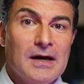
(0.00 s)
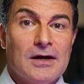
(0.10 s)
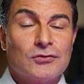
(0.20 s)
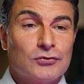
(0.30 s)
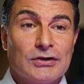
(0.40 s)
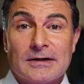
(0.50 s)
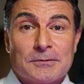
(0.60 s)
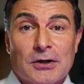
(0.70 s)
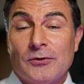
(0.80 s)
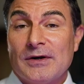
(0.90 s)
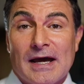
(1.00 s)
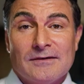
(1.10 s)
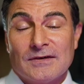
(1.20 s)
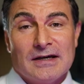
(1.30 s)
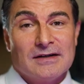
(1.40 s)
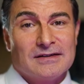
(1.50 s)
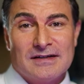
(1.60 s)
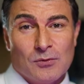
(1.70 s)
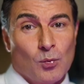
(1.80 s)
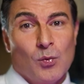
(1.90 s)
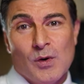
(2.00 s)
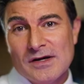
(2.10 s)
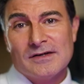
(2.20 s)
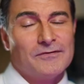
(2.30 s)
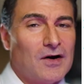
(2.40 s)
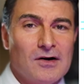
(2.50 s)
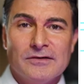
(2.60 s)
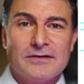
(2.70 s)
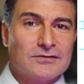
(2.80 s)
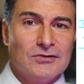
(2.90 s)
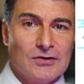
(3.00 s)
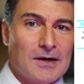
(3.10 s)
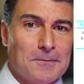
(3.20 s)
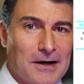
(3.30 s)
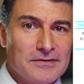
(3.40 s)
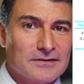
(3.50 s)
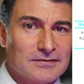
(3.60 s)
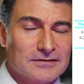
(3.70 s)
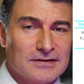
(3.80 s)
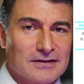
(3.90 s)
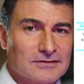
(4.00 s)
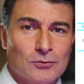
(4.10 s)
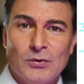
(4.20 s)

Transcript: So Jacob Cohen advocated get rid of all of this null hypothesis testing.